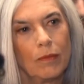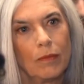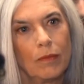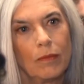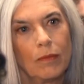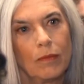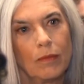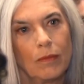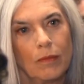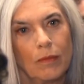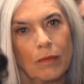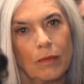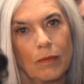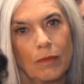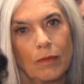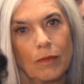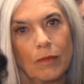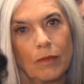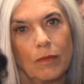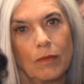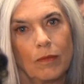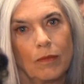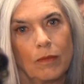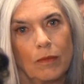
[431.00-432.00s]

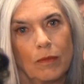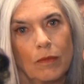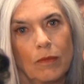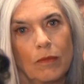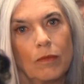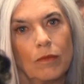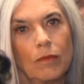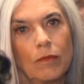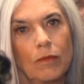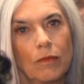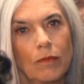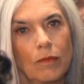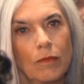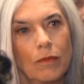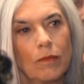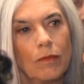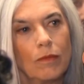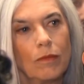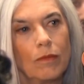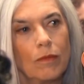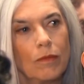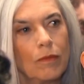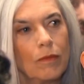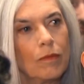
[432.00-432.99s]

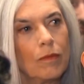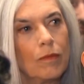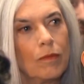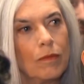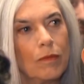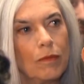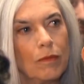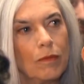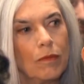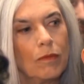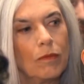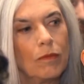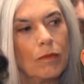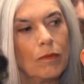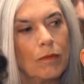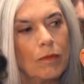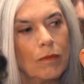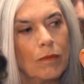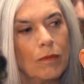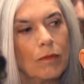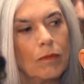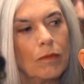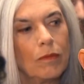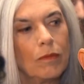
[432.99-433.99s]

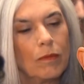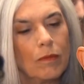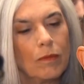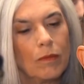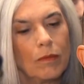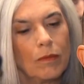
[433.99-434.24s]
(not speaking)